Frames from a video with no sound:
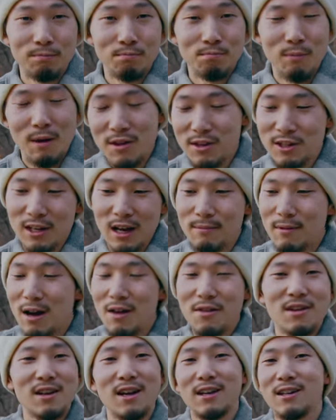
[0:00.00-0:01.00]
But this time, I
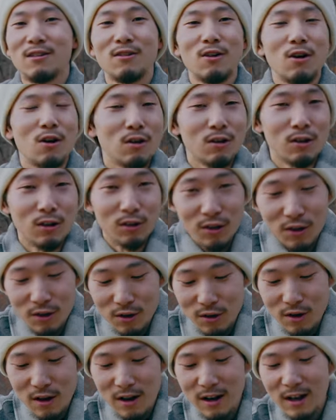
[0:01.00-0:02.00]
think I can
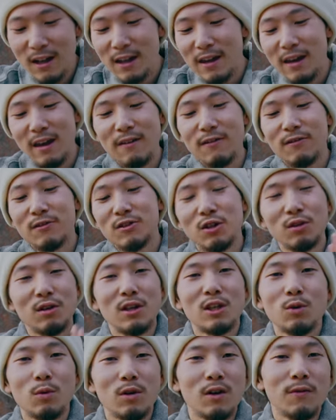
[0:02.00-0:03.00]
conclude even
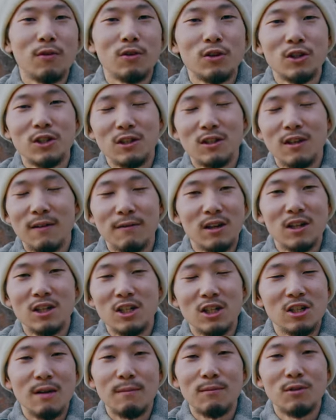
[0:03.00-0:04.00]
Sony twenty-four seventy
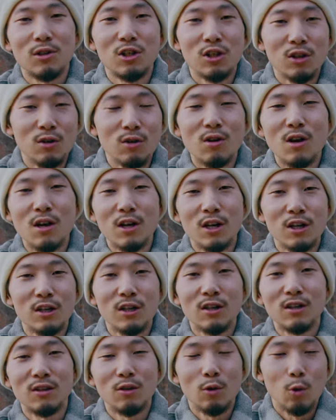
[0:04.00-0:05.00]
G M two
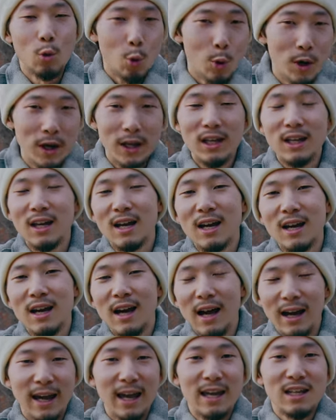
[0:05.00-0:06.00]
couldn't win
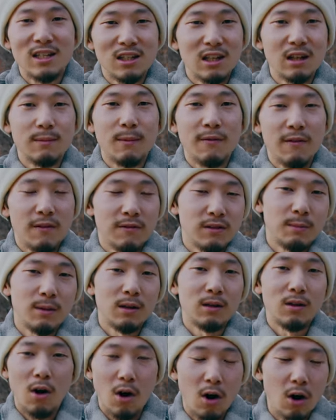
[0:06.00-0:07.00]
against Sigma fifty
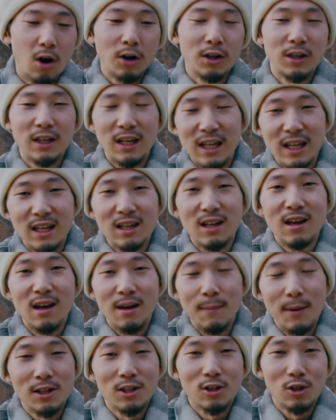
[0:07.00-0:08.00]
millimeter art in
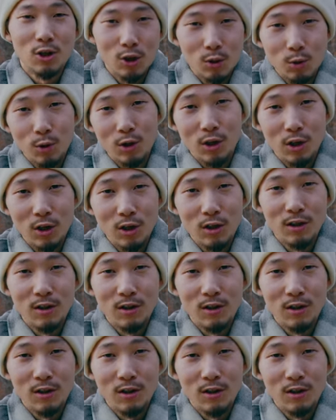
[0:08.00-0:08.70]
image quality.